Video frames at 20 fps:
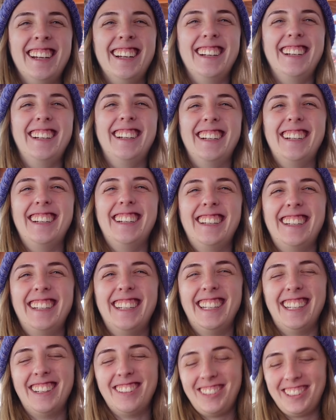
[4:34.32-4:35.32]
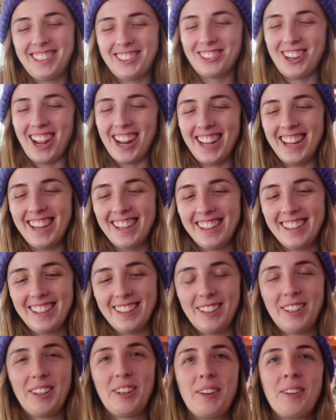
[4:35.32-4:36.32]
You're so excited. I actually am like,
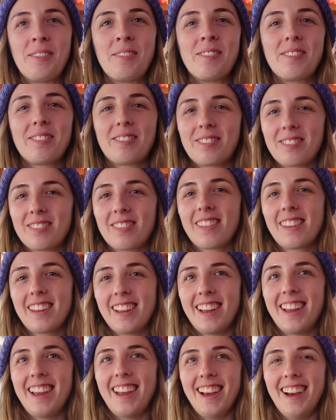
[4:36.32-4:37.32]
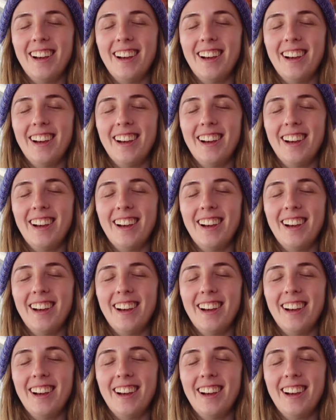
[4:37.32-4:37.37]
I could do a happy food dance right